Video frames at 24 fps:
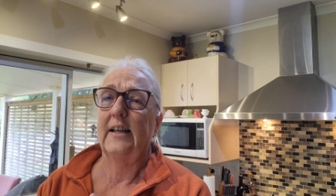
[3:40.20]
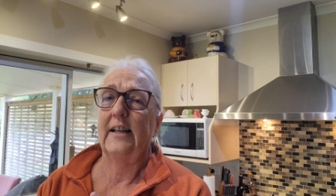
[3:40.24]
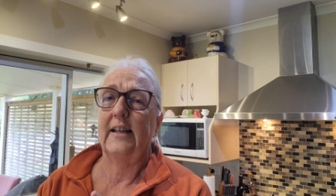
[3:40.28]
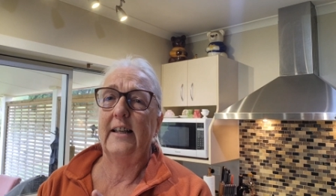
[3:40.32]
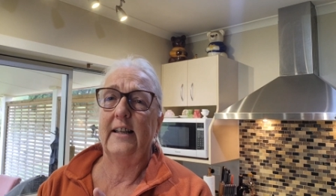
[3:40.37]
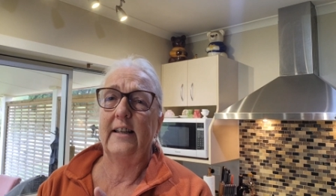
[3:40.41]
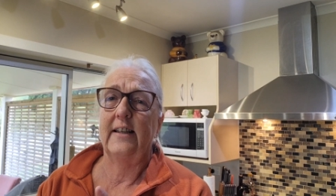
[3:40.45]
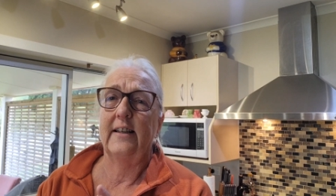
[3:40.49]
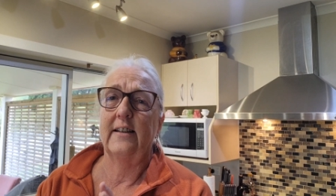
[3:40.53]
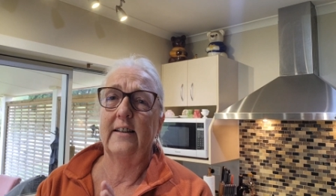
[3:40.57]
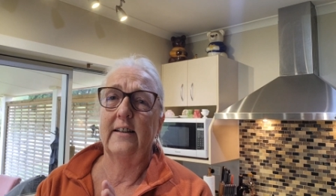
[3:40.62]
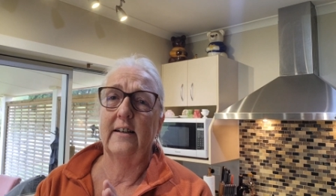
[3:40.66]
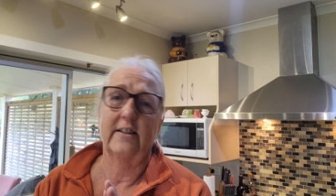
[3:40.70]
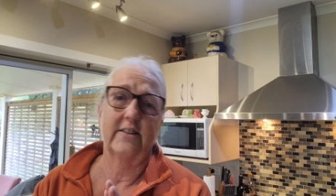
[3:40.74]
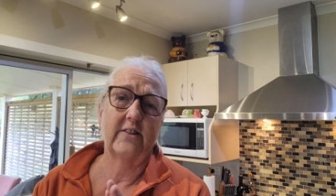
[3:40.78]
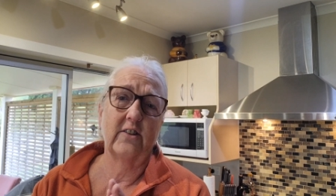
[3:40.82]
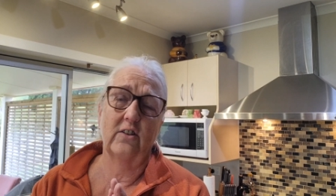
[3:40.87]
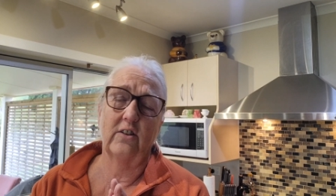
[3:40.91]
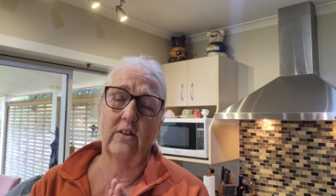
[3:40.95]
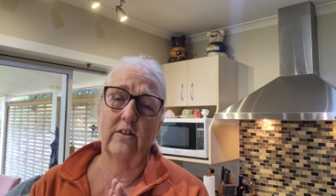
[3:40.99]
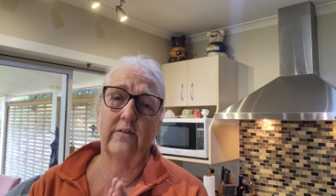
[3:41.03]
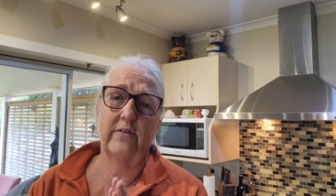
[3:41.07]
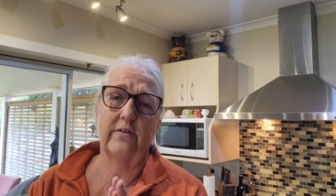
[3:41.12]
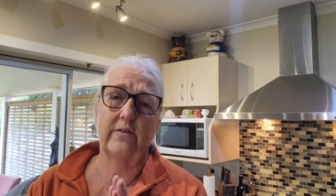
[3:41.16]
Uh, I
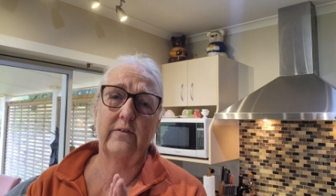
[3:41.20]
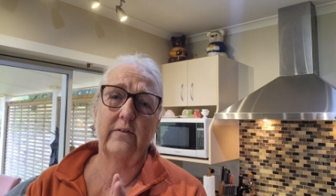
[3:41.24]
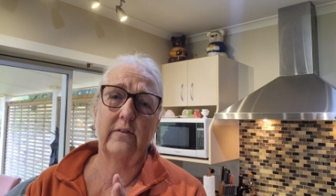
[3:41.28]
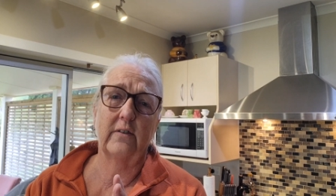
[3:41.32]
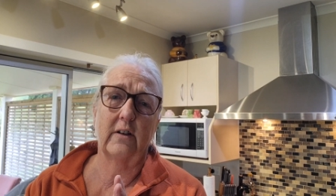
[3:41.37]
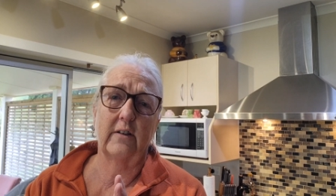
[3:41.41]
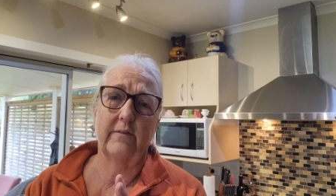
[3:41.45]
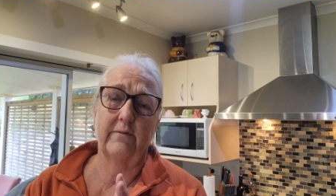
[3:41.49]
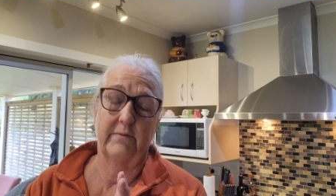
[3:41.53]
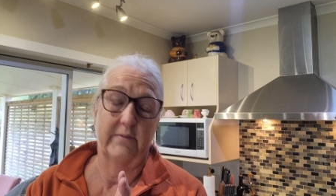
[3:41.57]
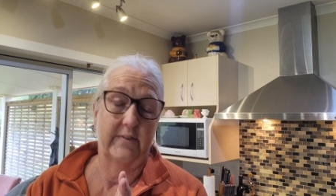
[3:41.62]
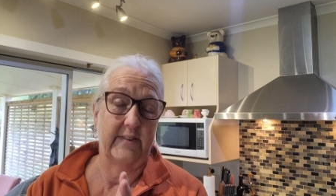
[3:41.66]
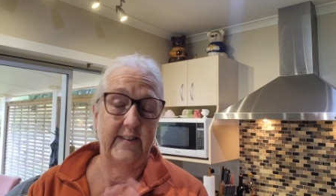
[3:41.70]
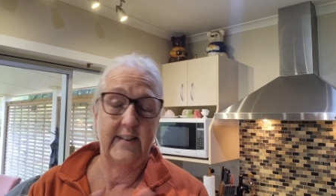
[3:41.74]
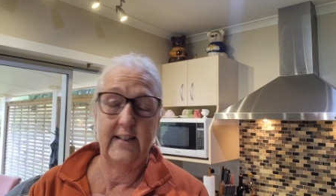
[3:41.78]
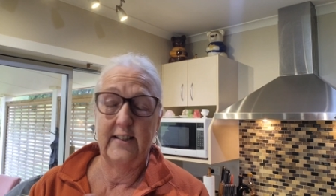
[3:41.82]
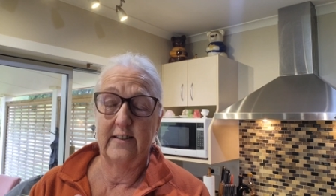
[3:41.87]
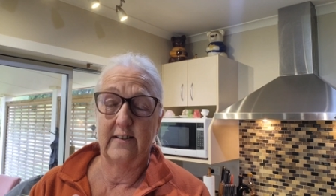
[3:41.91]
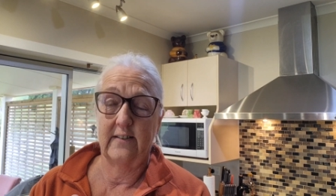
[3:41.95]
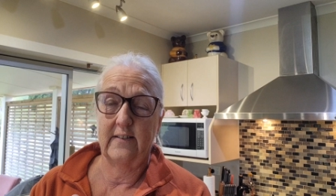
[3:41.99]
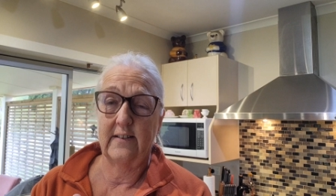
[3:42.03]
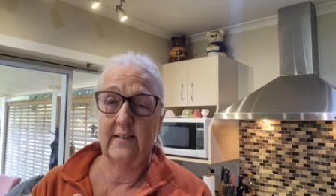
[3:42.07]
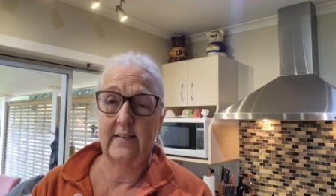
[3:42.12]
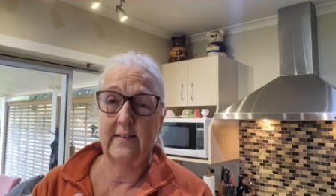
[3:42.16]
don't know if I've
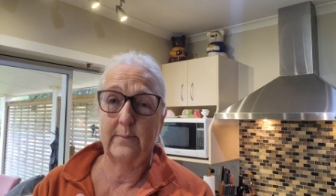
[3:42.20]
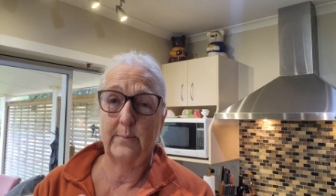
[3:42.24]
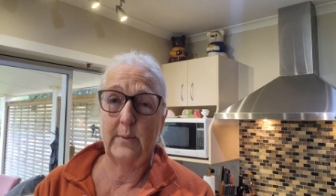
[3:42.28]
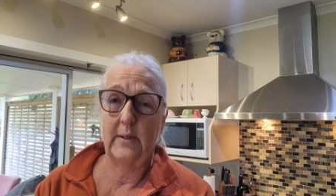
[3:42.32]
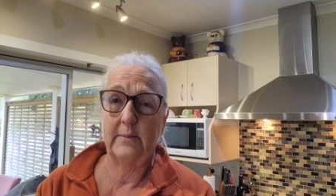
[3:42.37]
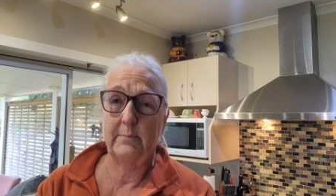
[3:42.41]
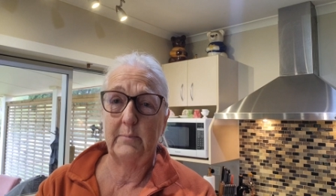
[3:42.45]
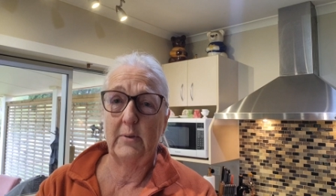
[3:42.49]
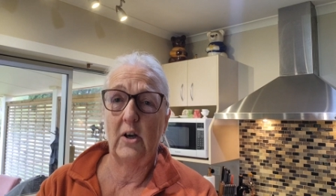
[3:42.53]
said in this one,